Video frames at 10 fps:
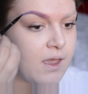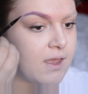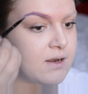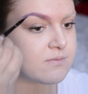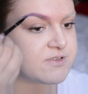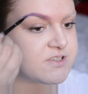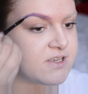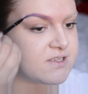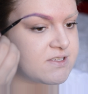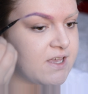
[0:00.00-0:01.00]
And I'm just
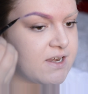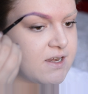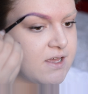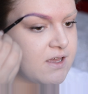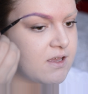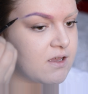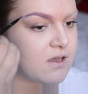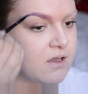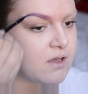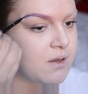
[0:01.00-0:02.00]
extending
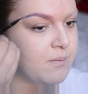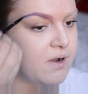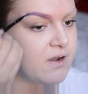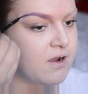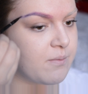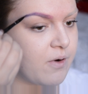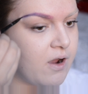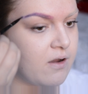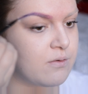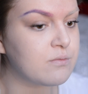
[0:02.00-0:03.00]
my
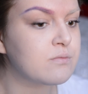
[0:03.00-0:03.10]
eyebrow.